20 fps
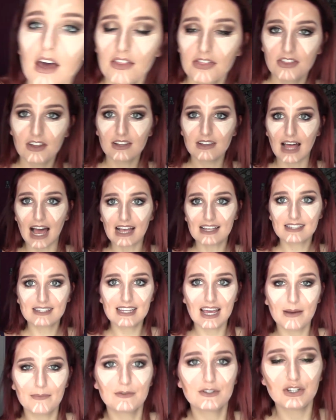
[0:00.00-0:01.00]
The last
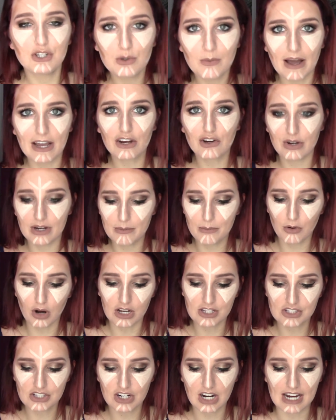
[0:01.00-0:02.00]
step to my cream
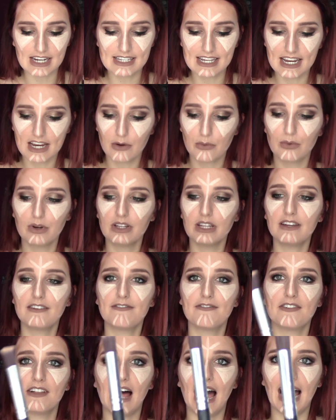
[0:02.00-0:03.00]
bronzer, I take a really
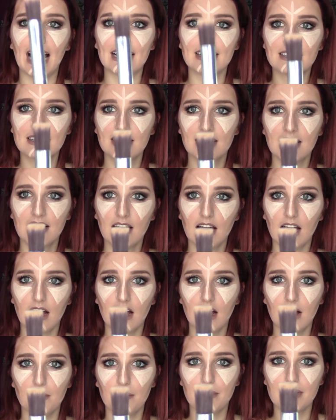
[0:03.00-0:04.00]
flat,
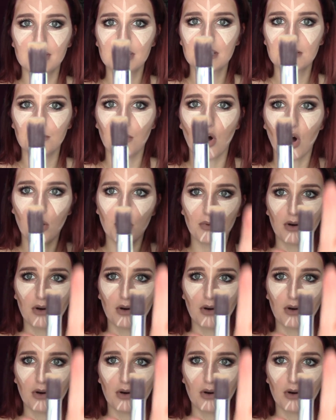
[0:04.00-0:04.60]
small